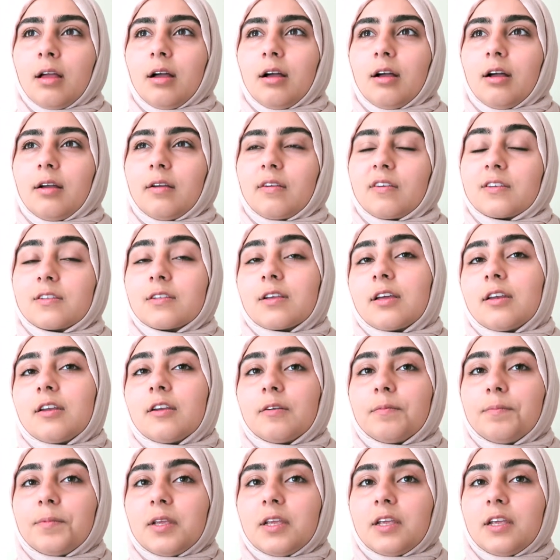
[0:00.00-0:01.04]

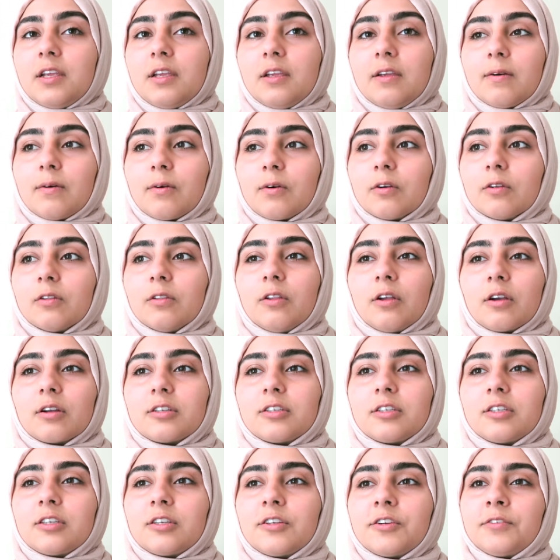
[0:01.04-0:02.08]
excited me or
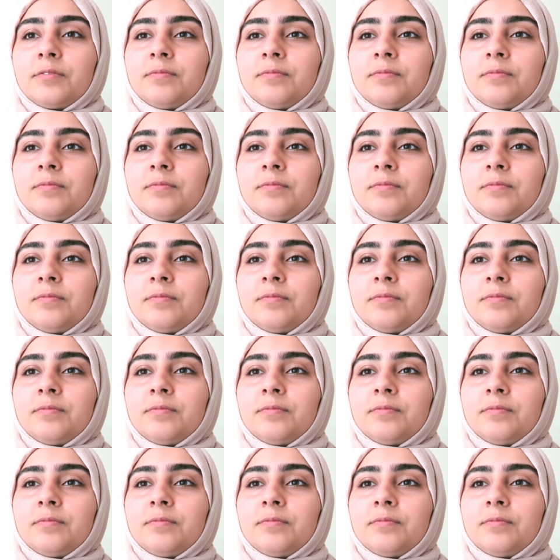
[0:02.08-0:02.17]
looked